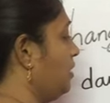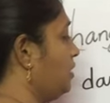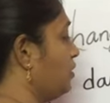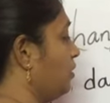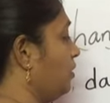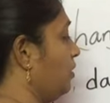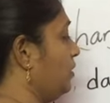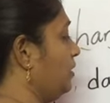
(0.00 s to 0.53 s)

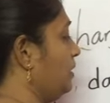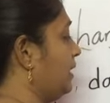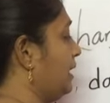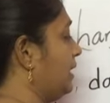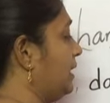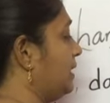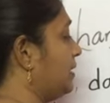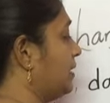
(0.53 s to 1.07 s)
So
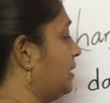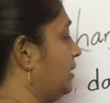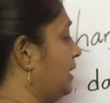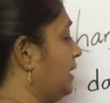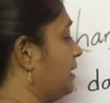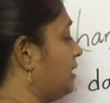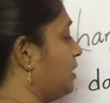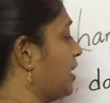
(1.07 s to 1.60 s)

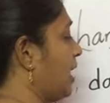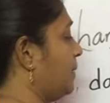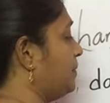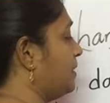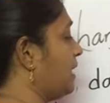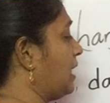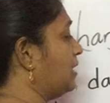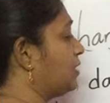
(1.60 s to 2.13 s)
these shape
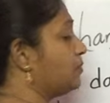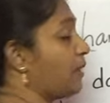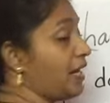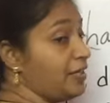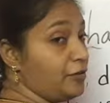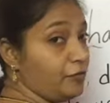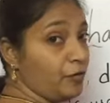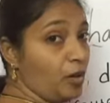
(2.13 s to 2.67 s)
cells
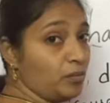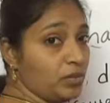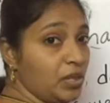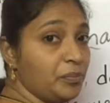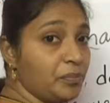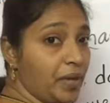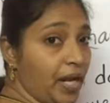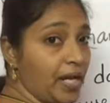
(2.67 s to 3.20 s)
might form
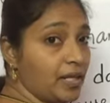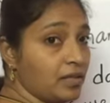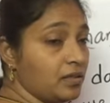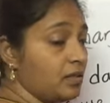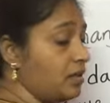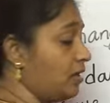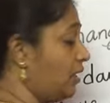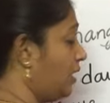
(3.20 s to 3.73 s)
the
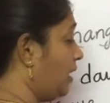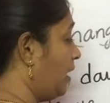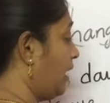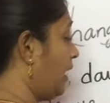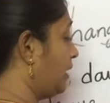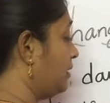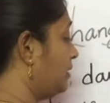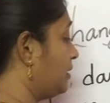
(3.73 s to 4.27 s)
brain,
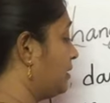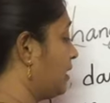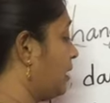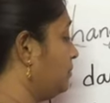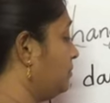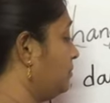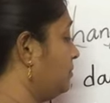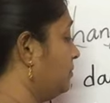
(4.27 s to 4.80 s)
and
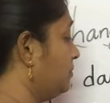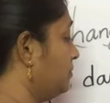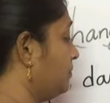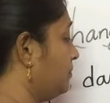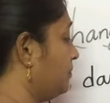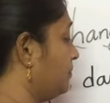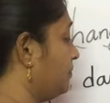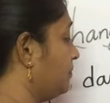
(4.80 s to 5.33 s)
some
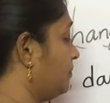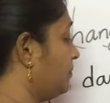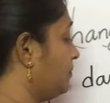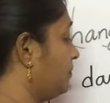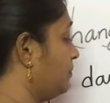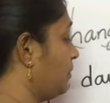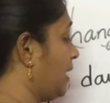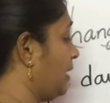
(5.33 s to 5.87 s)

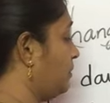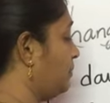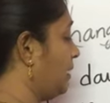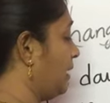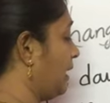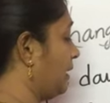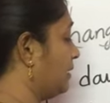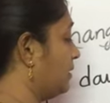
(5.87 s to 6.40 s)
might
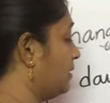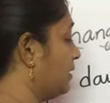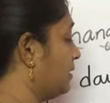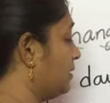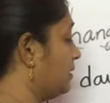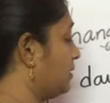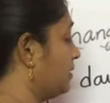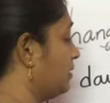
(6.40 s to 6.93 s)
be like this.